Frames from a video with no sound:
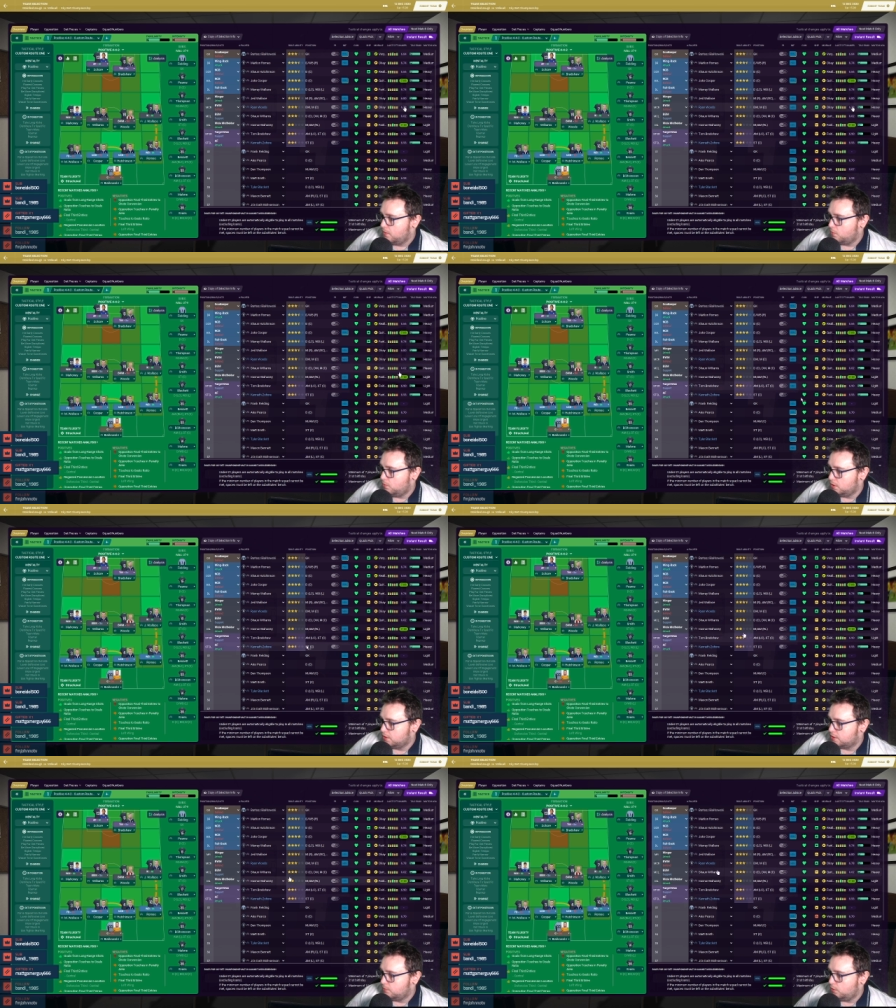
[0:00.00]

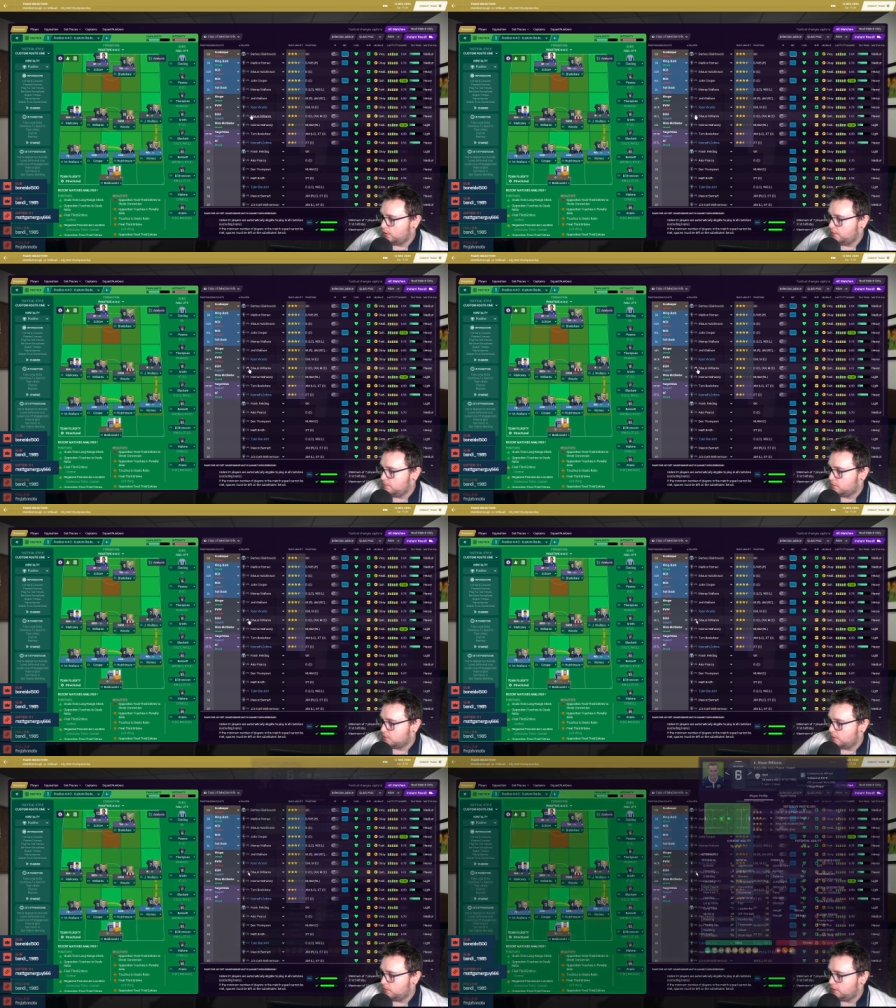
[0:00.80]
Woods and Williams.
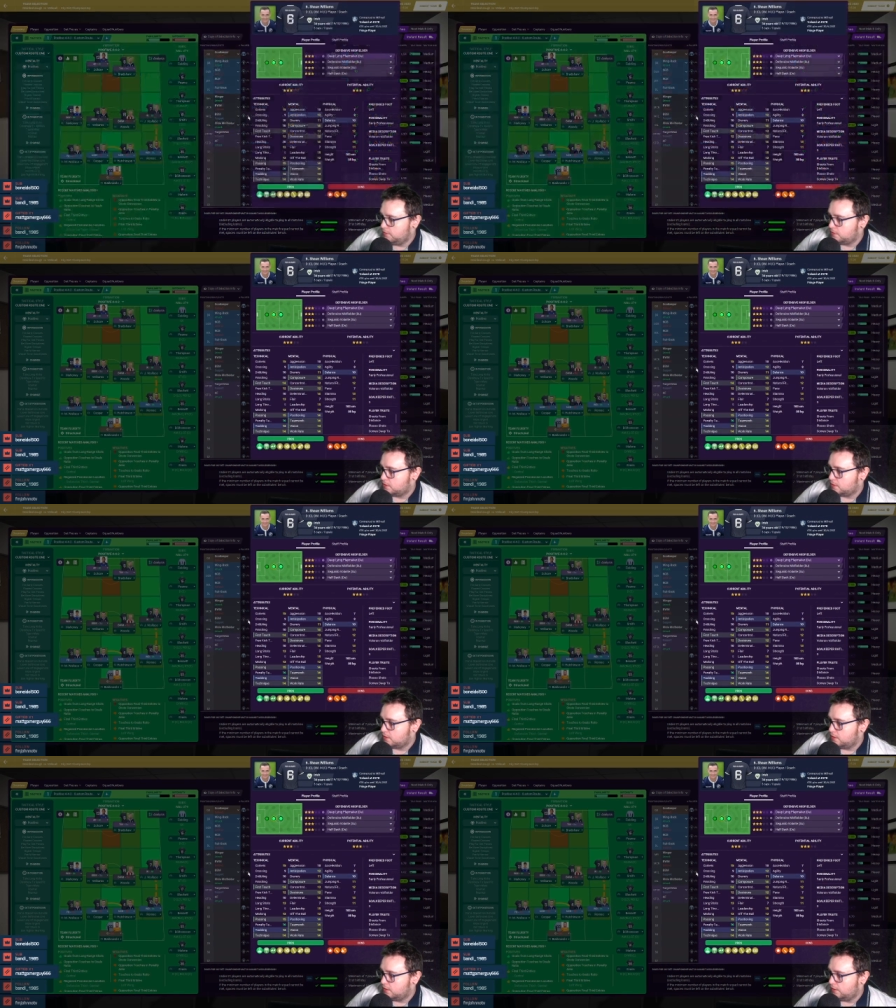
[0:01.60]
Wait, Williams
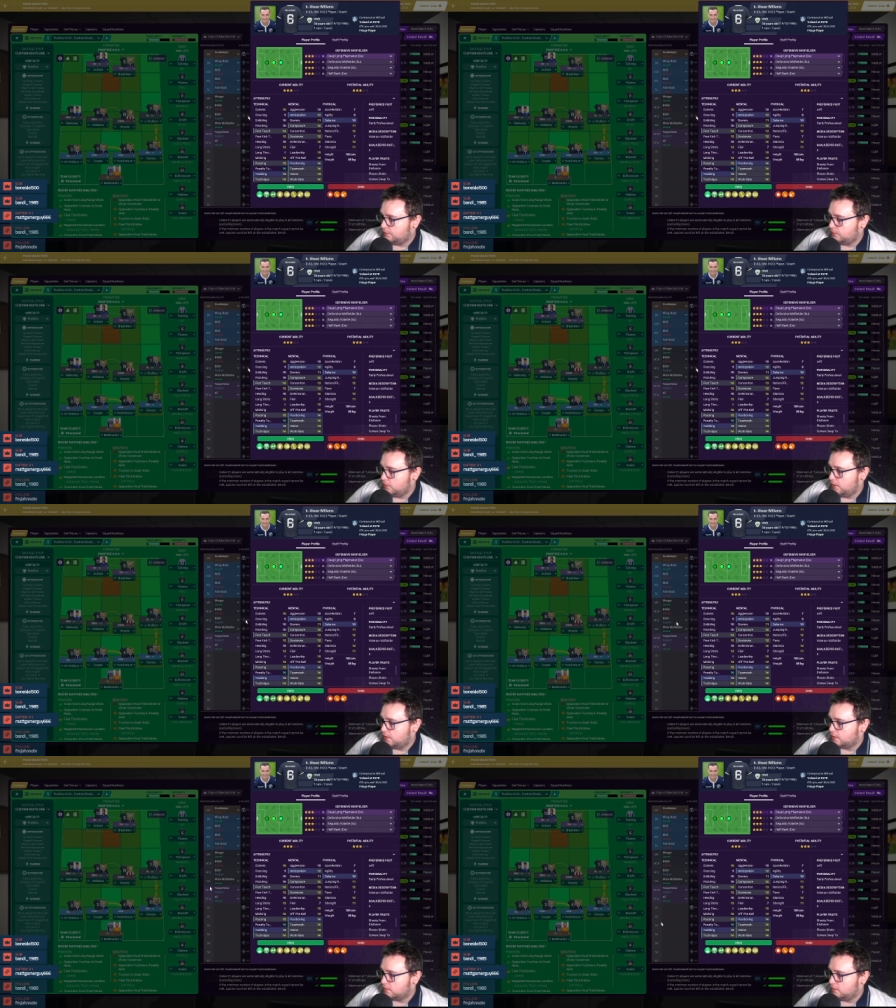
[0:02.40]
left footed
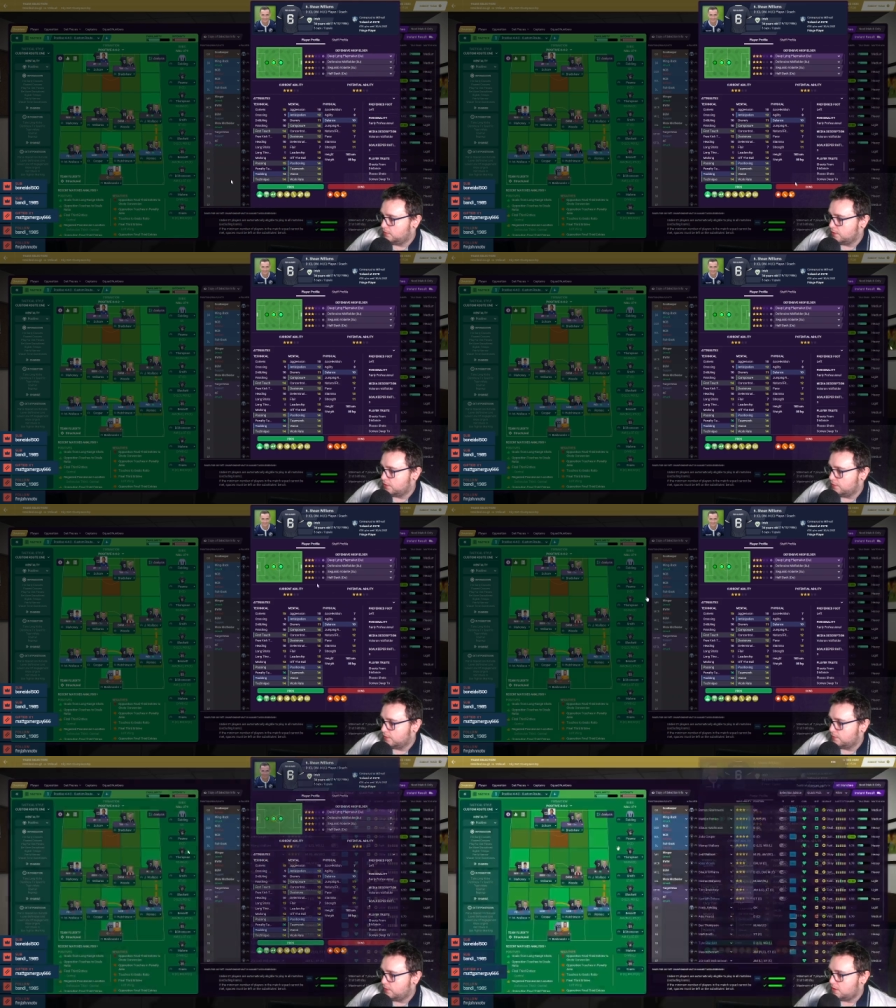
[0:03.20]
acceleration.
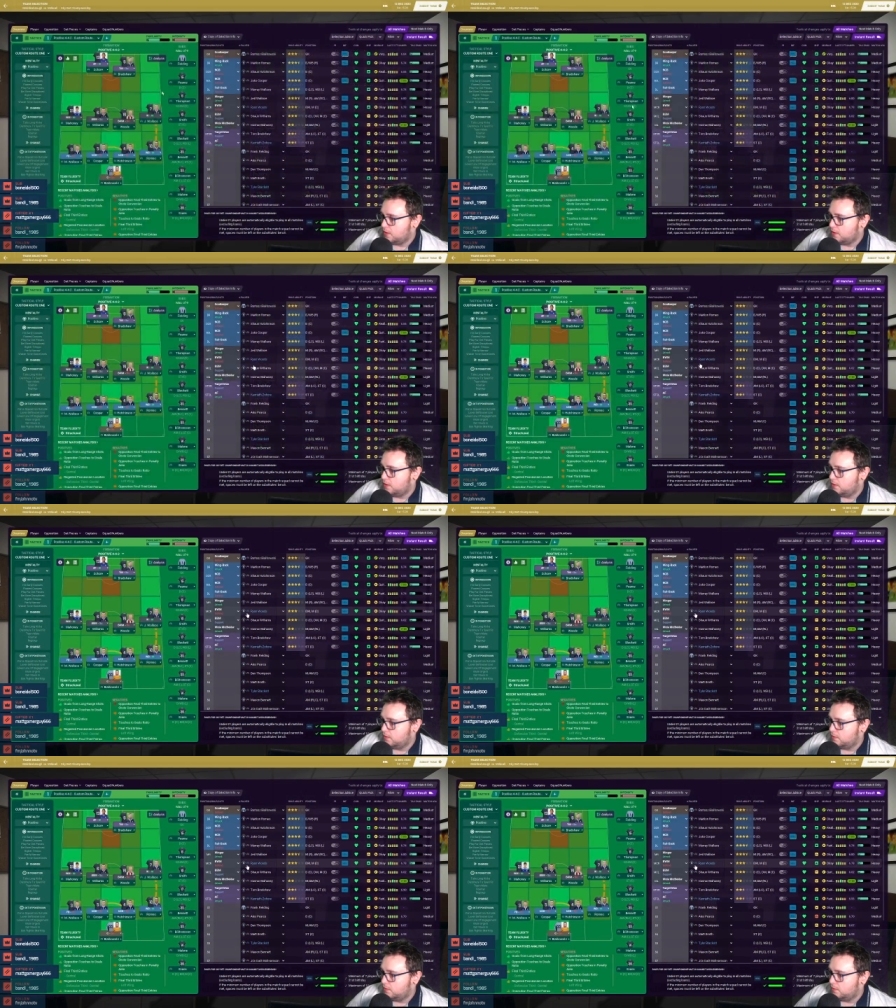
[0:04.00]
Fine.